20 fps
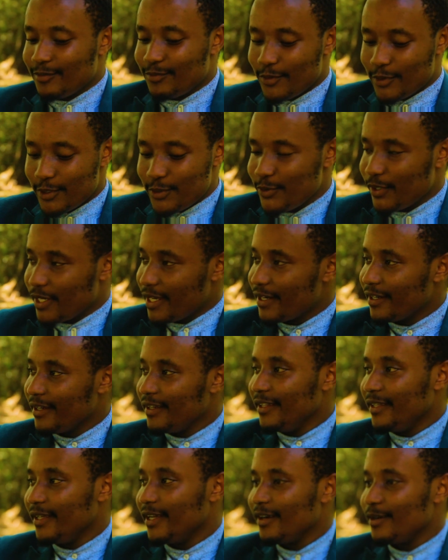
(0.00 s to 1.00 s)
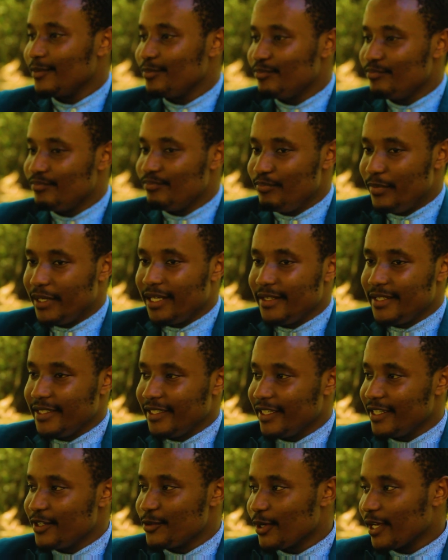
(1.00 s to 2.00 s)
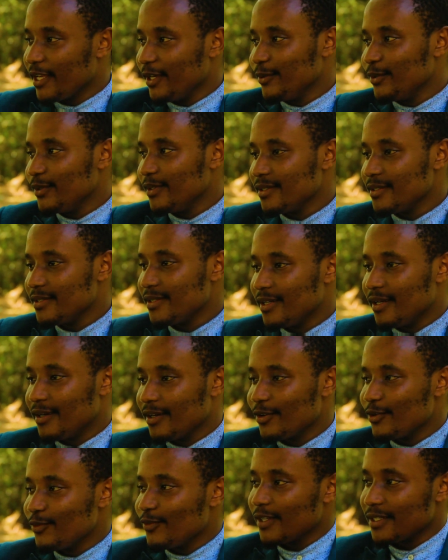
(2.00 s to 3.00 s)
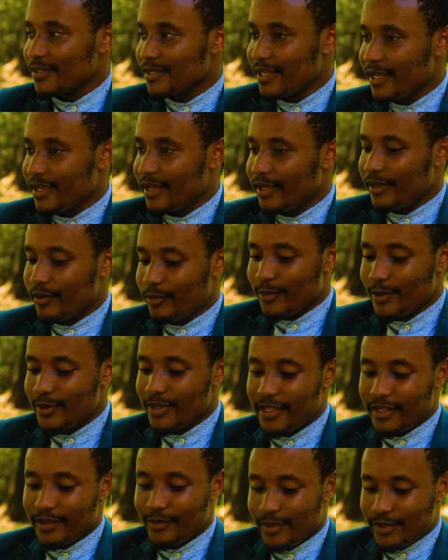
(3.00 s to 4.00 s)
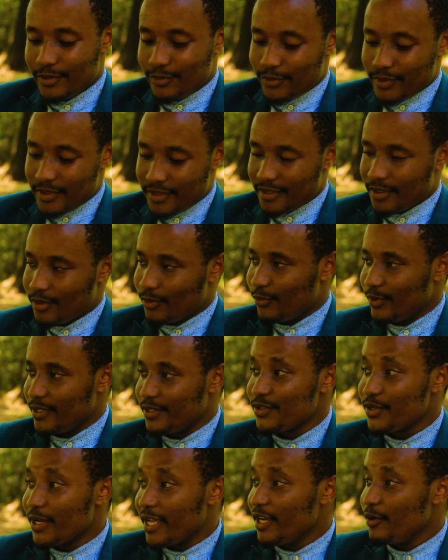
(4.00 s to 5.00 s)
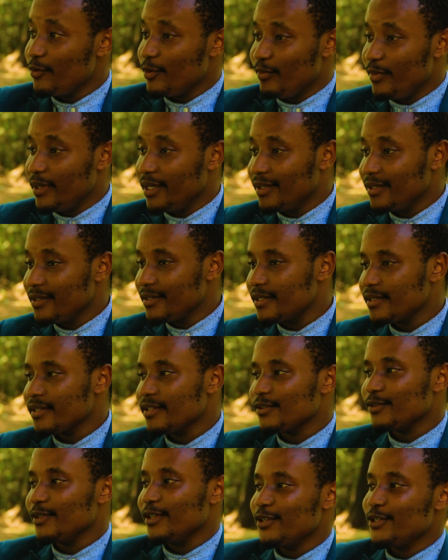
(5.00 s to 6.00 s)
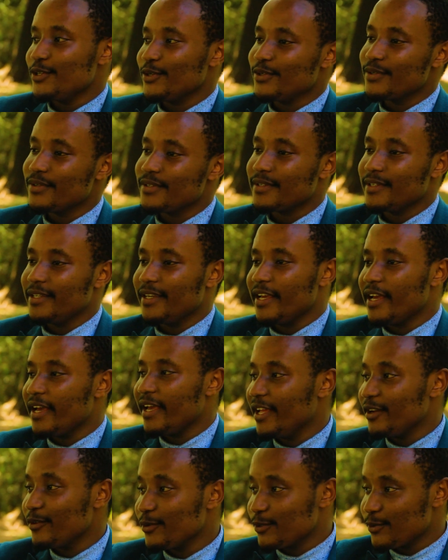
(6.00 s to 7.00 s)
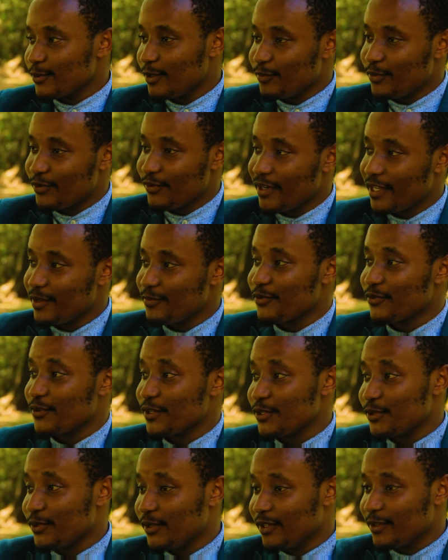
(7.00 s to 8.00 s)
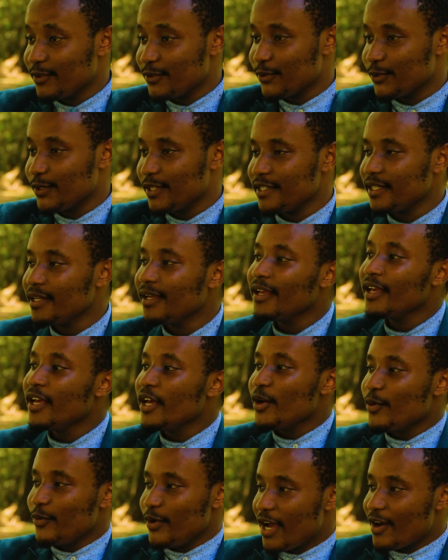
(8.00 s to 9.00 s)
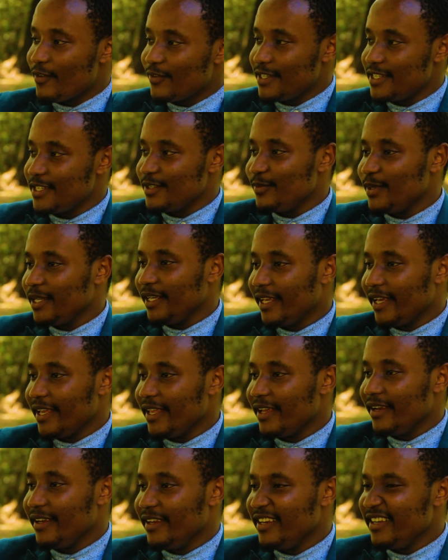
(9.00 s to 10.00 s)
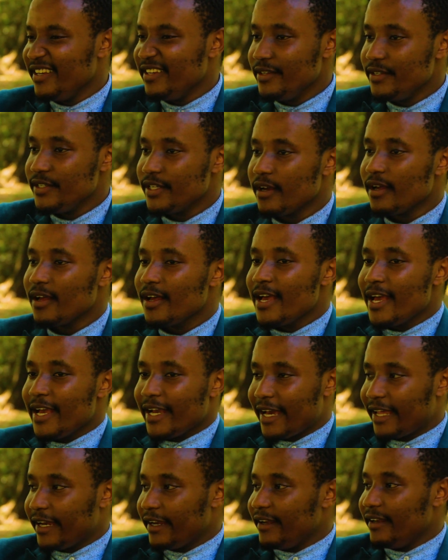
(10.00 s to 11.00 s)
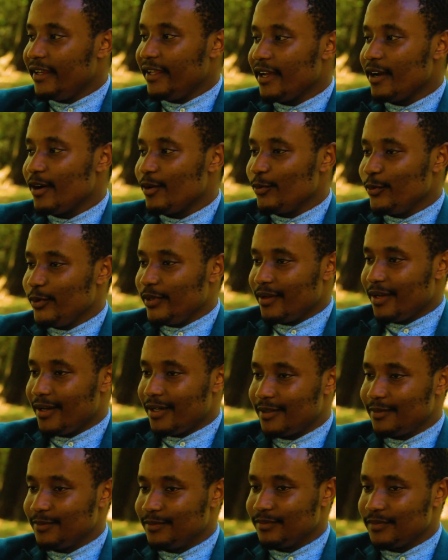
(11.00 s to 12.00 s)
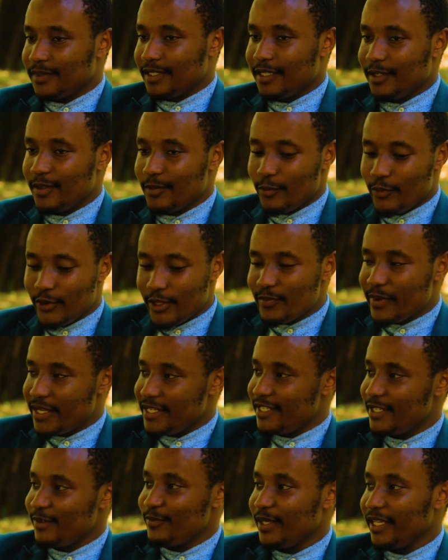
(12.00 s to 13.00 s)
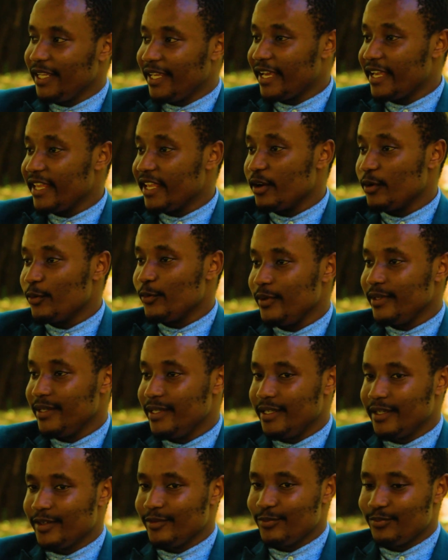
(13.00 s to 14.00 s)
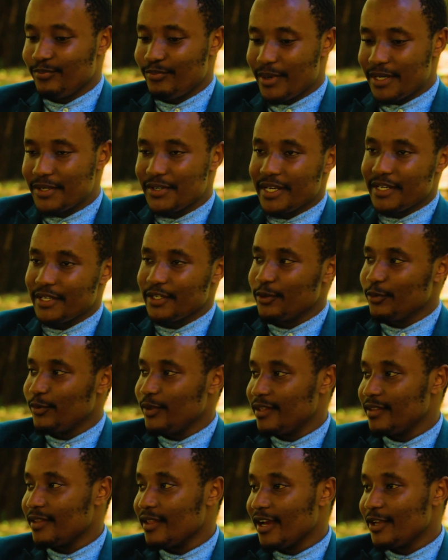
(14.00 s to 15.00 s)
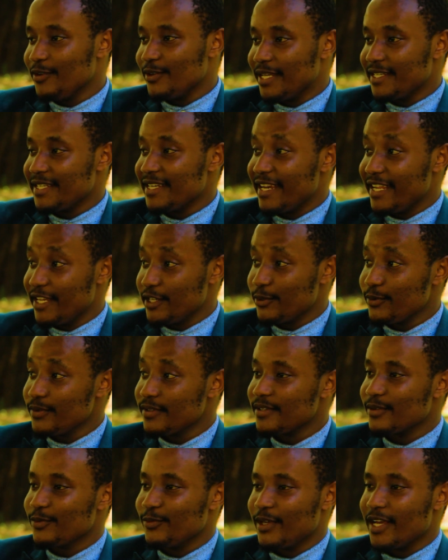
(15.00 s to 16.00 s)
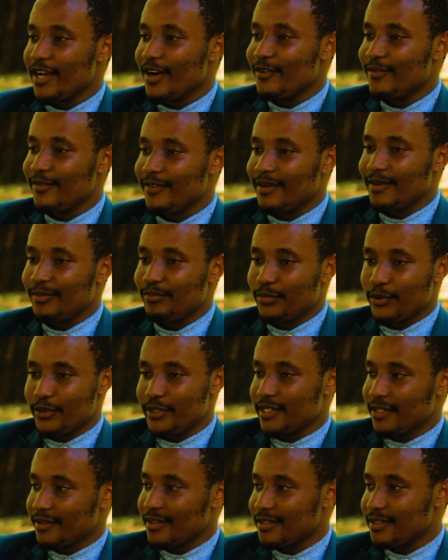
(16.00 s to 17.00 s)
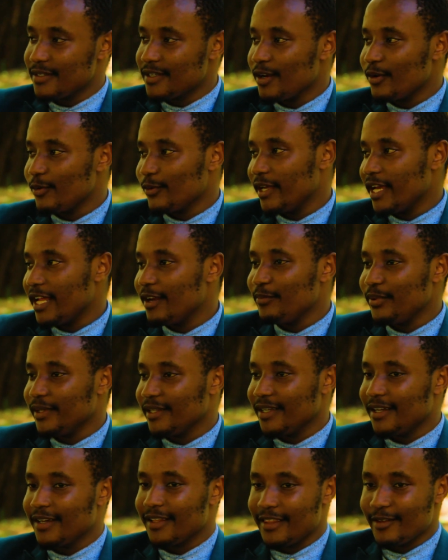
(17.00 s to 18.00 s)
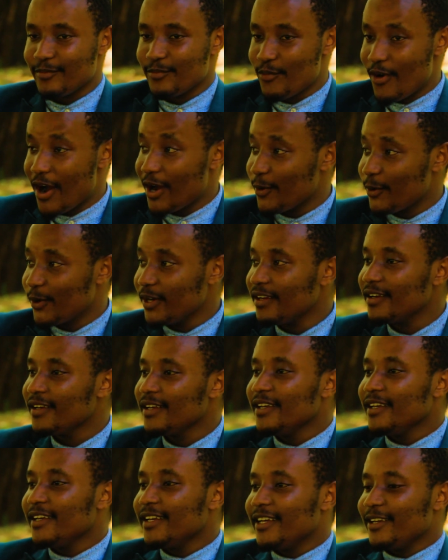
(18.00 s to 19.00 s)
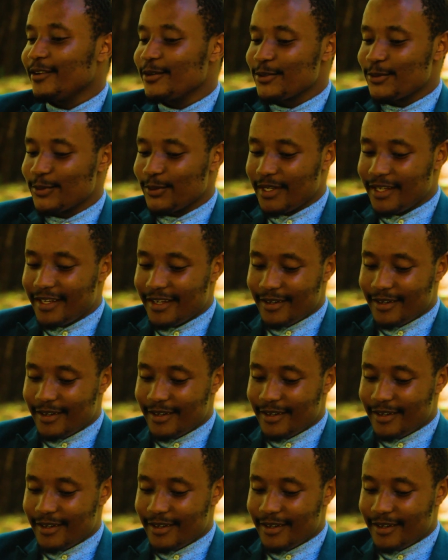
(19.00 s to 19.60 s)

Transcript: What we're currently building and working on at Conflux AI, one thing we do is we train, we build solutions in AI, and also provide professional consulting. We have a team in Kenya and in India. Currently, with my team in Kenya, we are partnering with United Nations. We have a project that we're helping them work on. And also,